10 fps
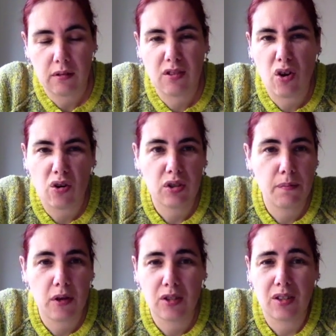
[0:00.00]
Not so
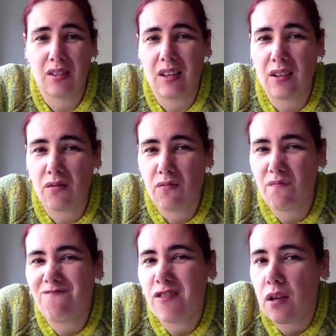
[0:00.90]
much of the, I
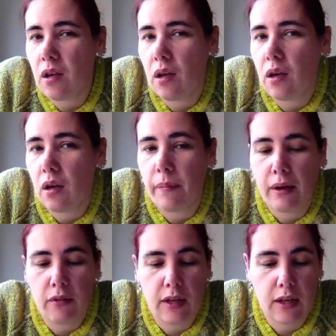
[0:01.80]
don't,
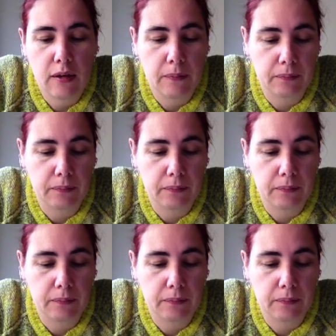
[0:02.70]
about the,